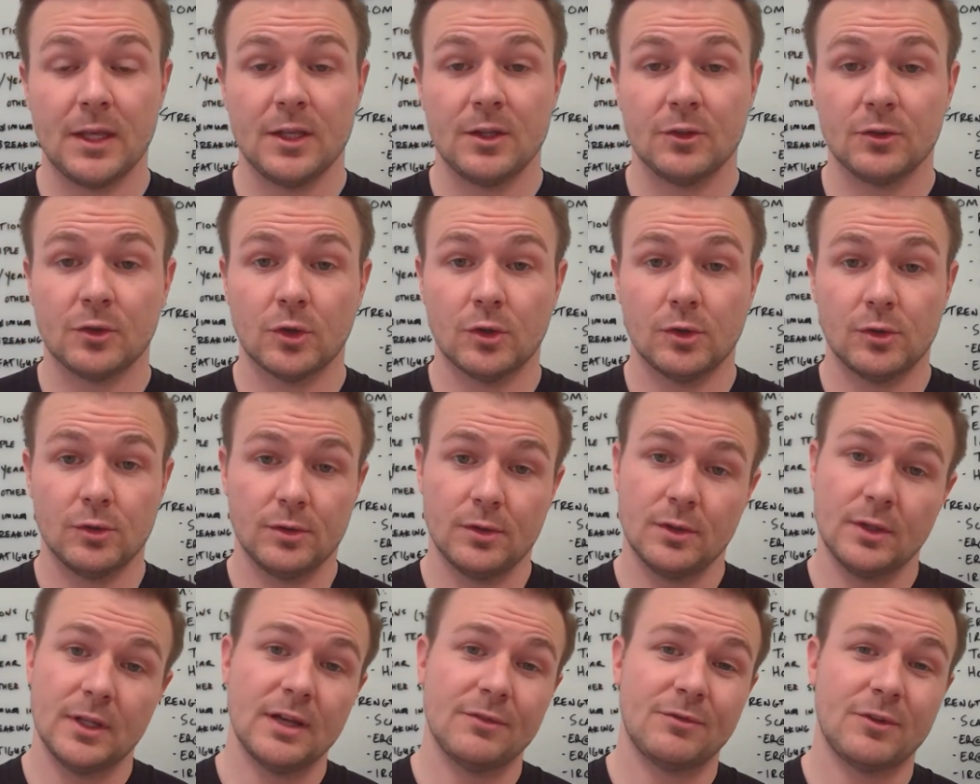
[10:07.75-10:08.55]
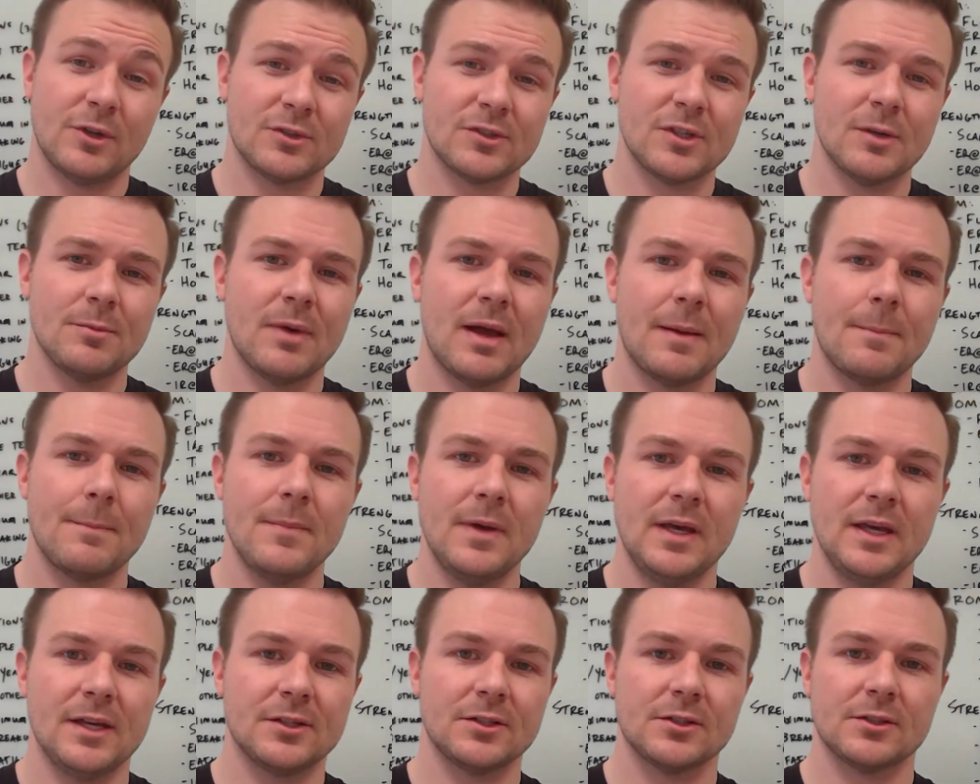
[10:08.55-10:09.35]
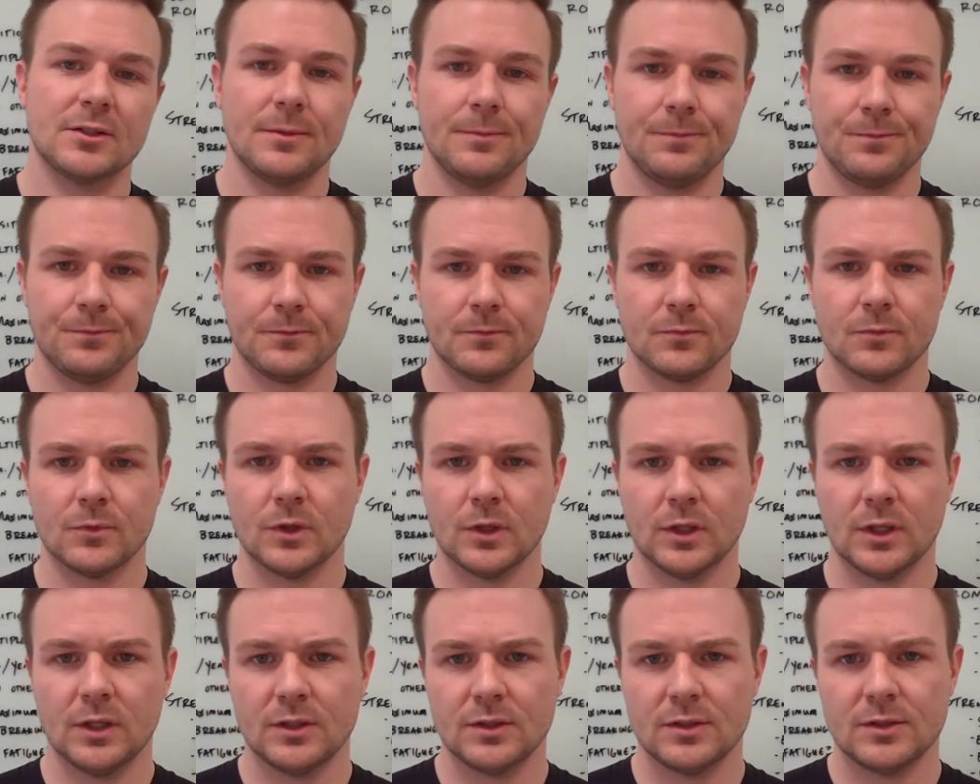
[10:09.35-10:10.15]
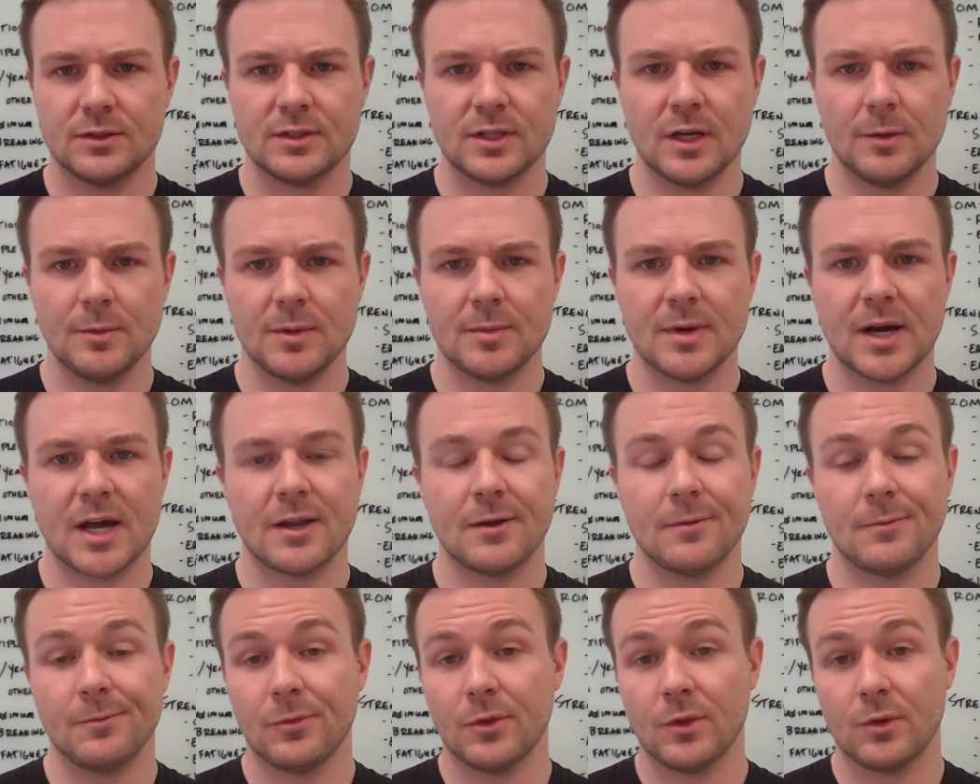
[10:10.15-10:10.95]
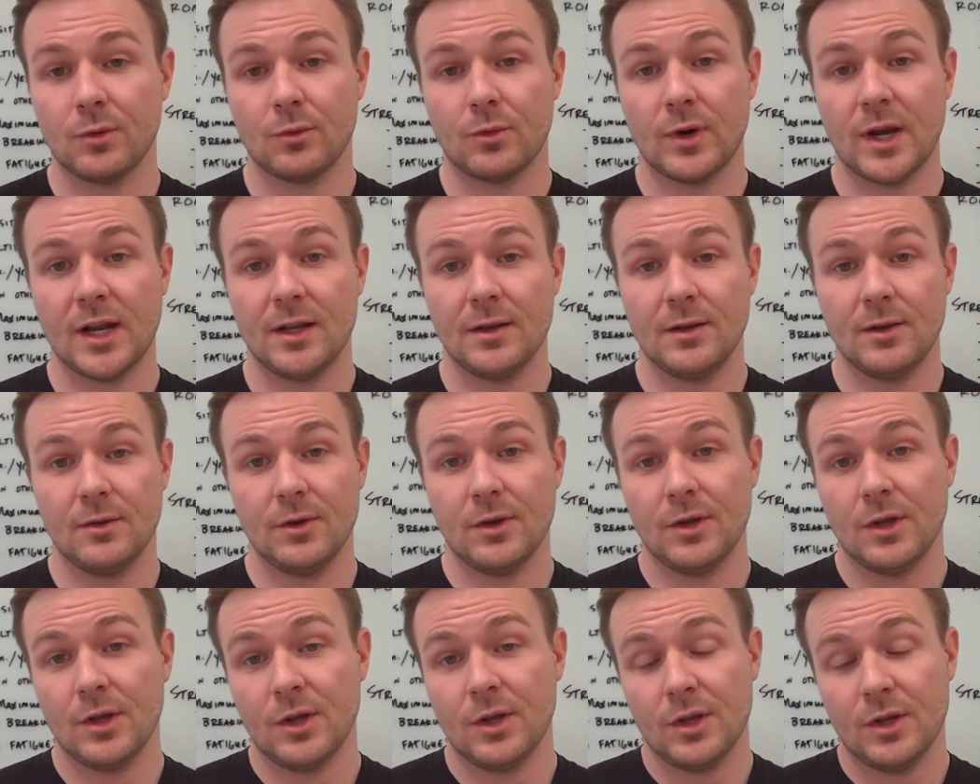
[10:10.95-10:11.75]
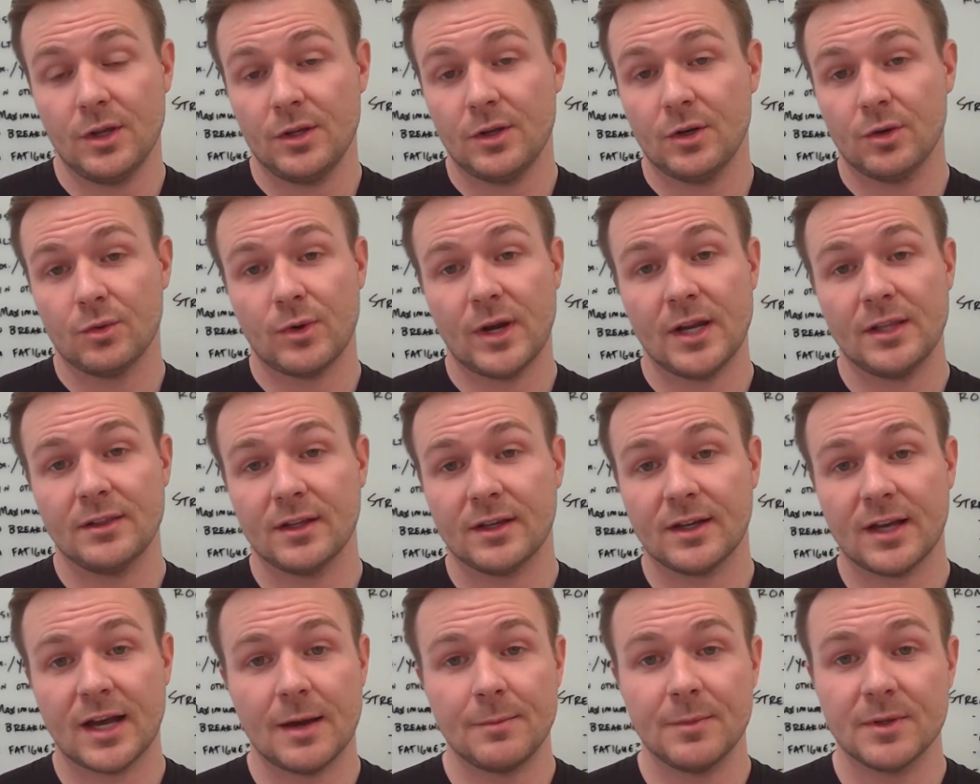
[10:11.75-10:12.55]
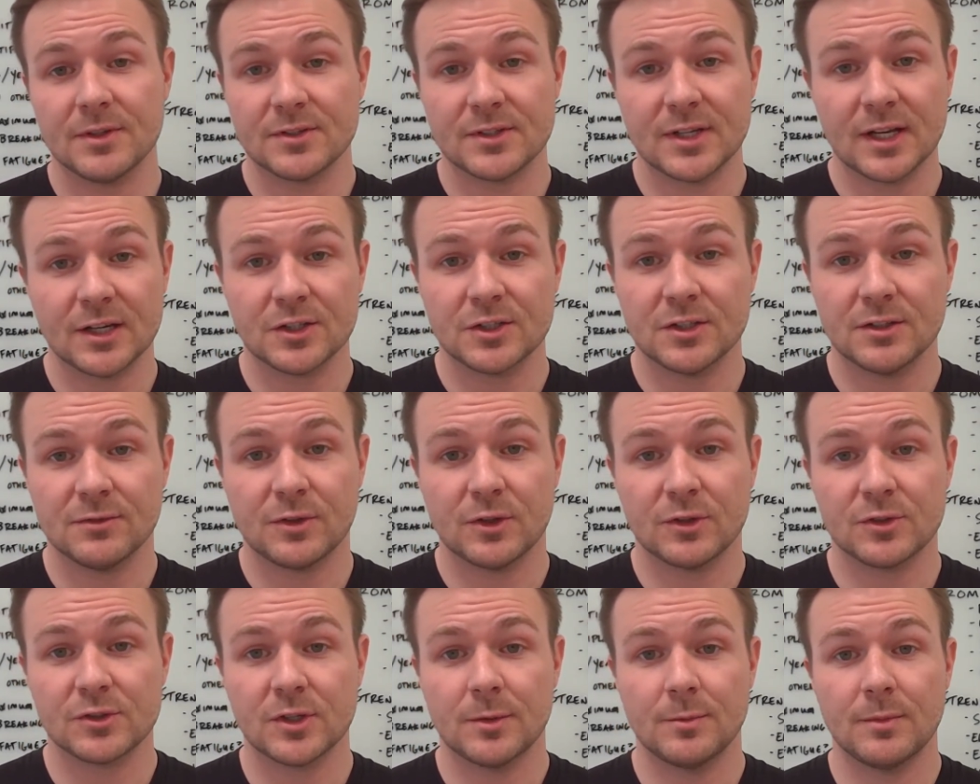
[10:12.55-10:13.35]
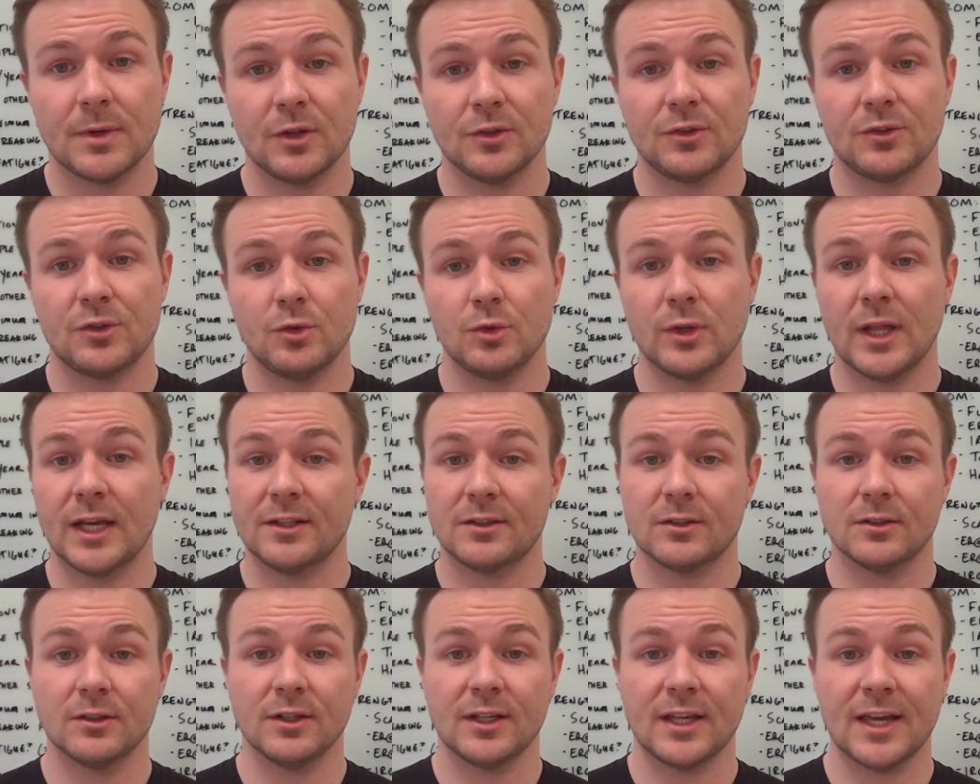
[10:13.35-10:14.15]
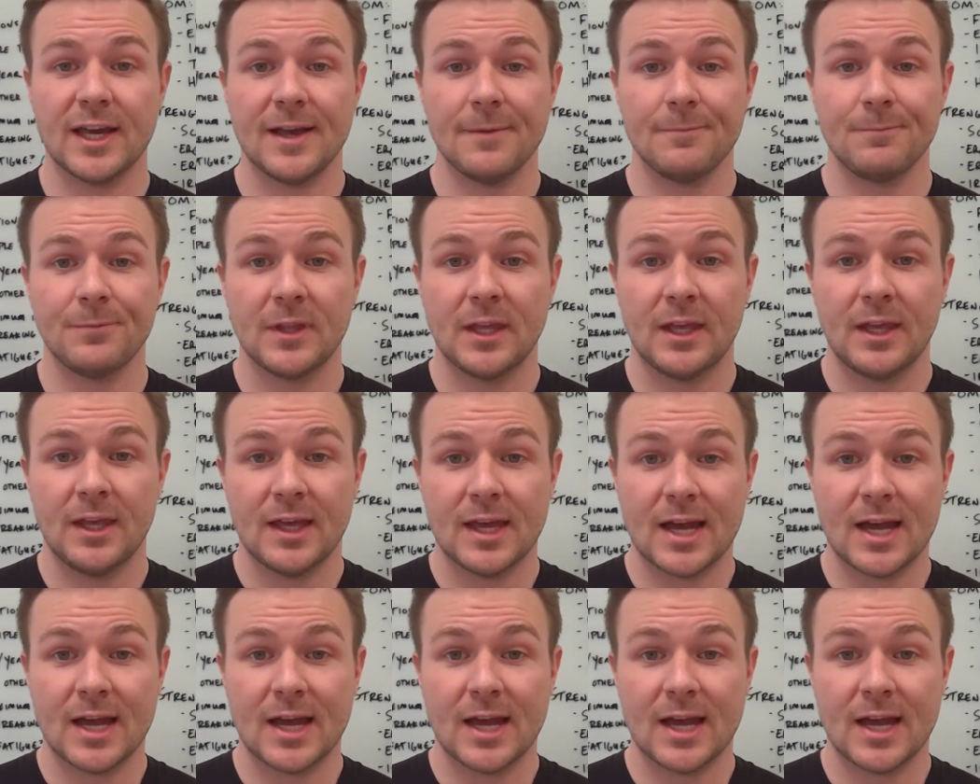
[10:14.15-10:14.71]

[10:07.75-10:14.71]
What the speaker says: So if there's something I missed, tell me about it. Write in the comments section if there's something else you like to look at.